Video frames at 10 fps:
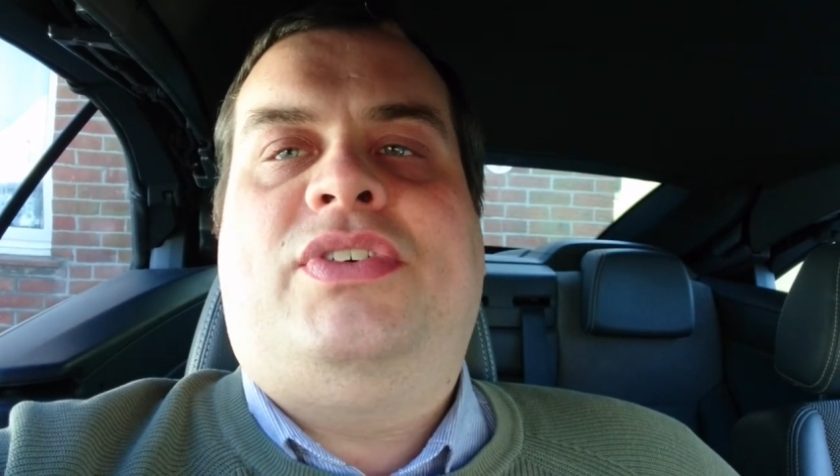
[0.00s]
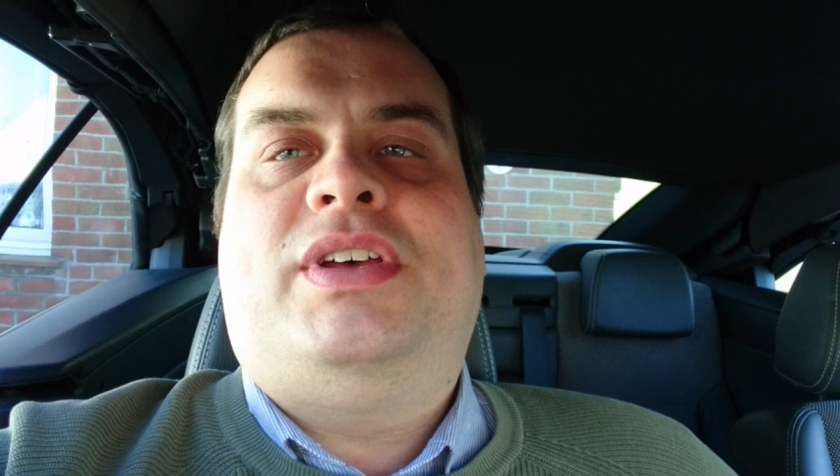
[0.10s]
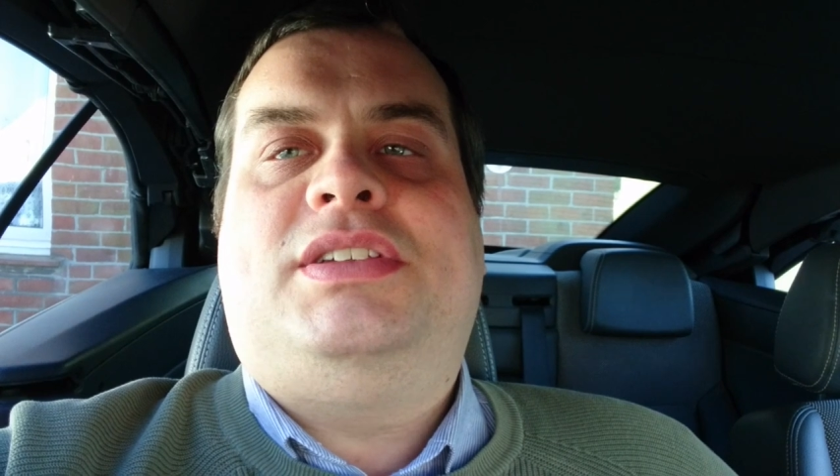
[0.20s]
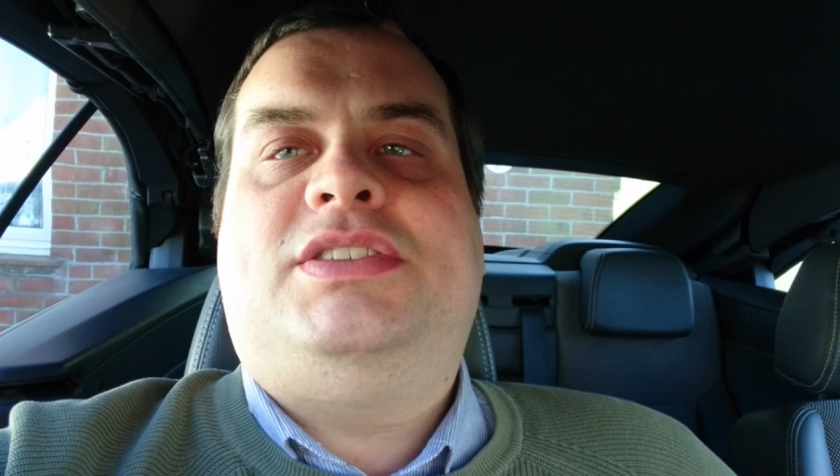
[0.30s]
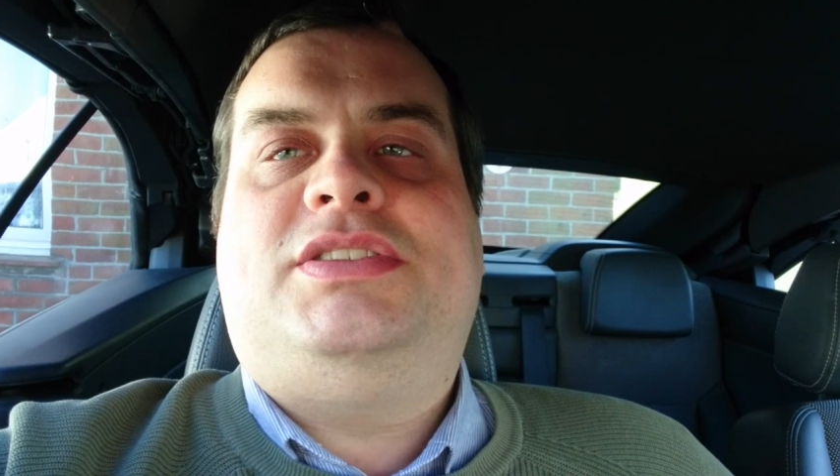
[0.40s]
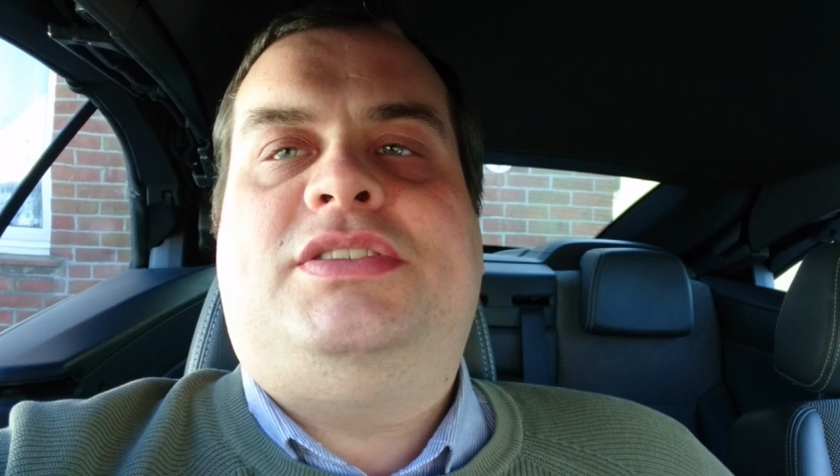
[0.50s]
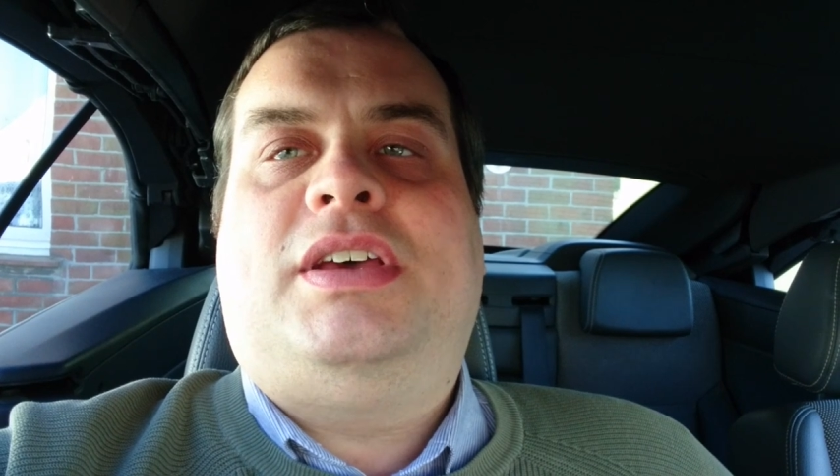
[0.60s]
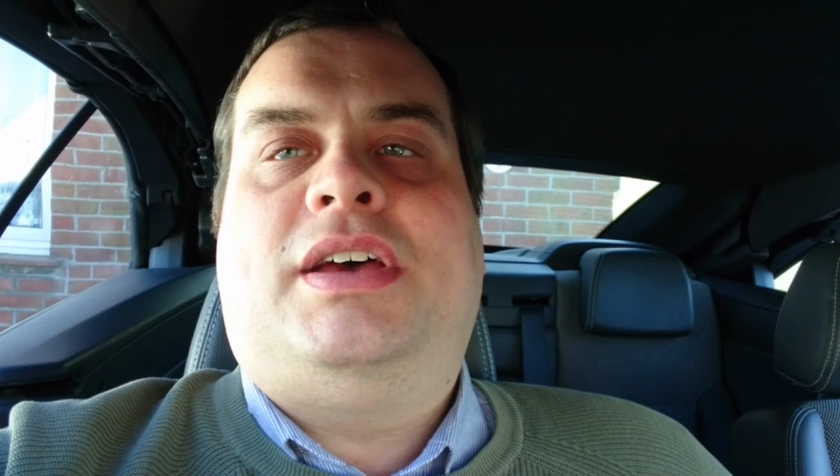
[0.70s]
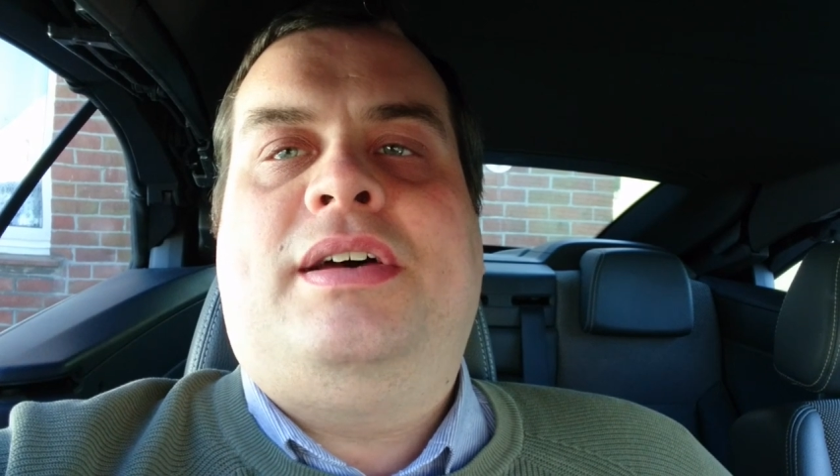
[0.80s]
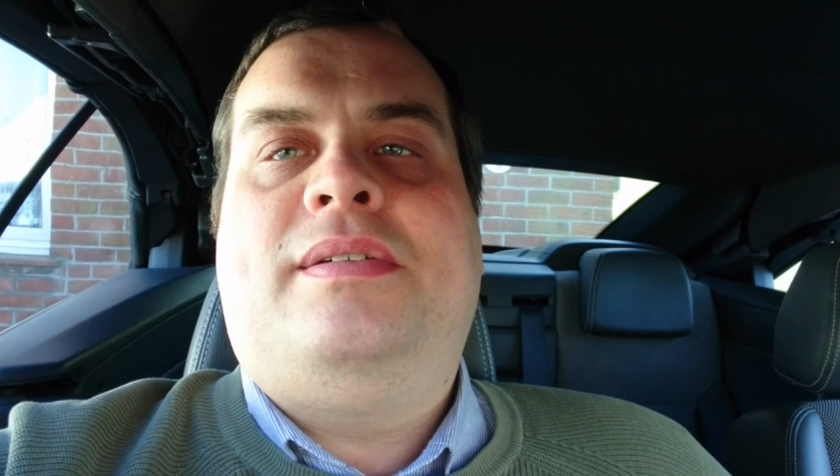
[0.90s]
that
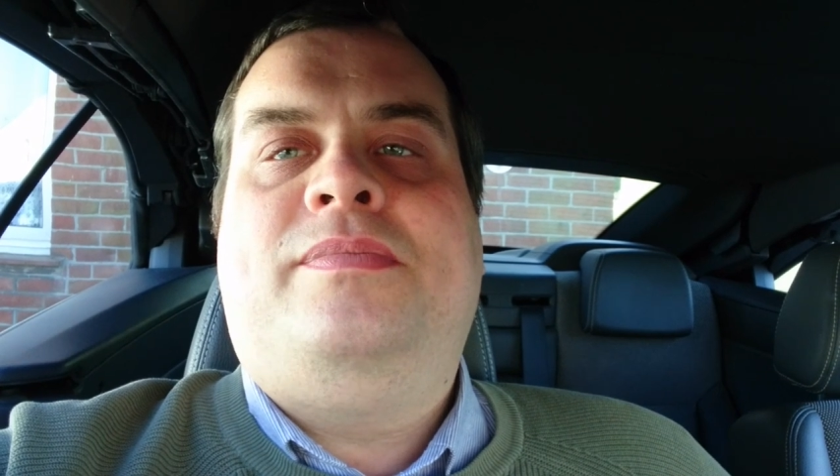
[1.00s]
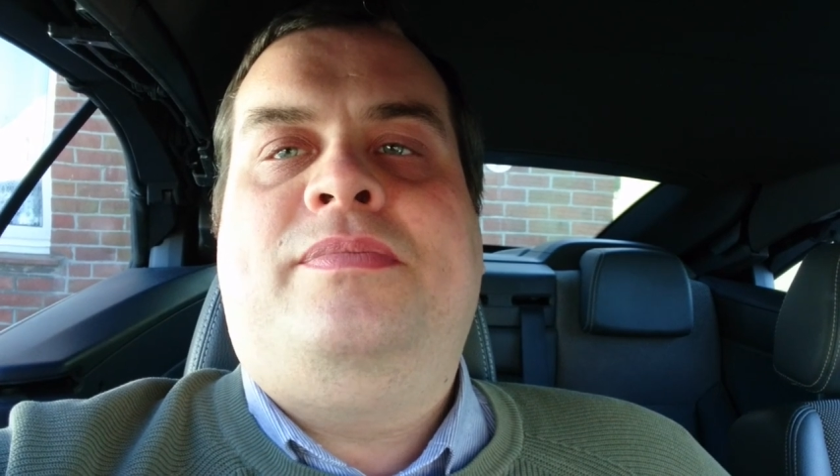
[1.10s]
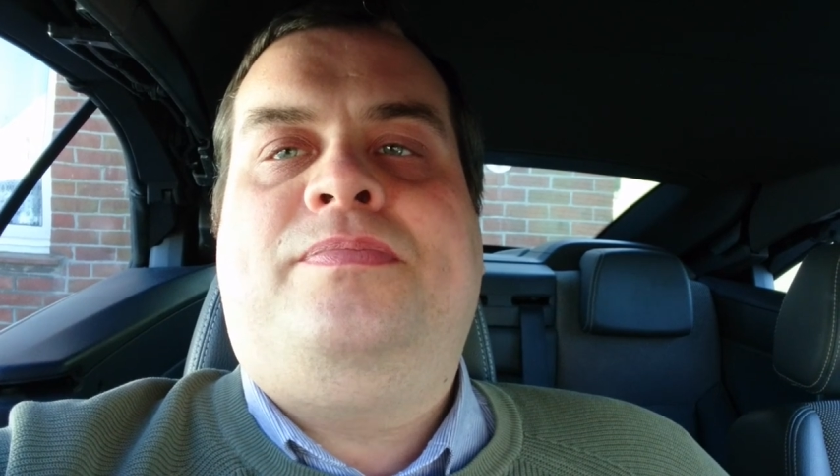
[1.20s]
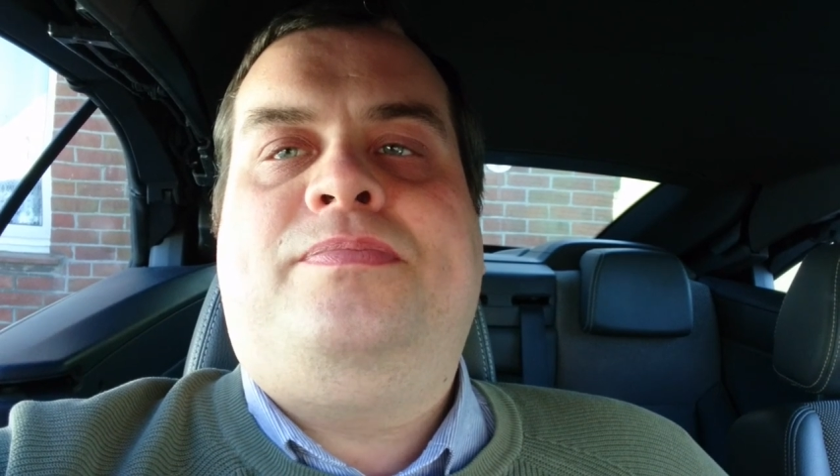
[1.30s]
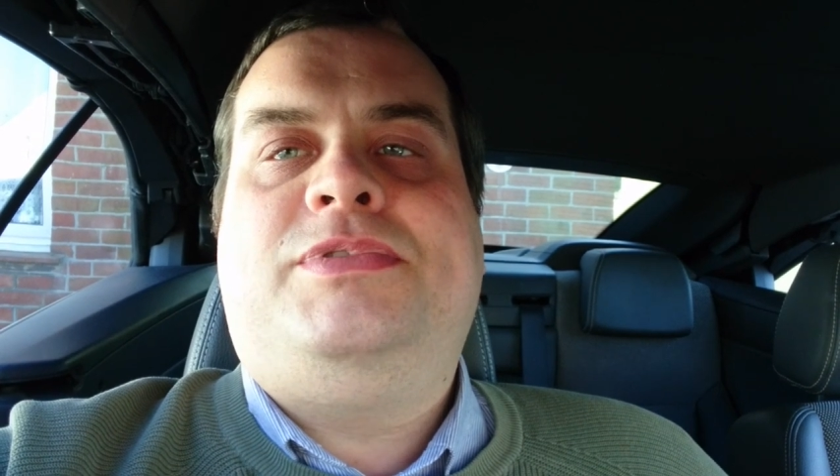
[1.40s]
um,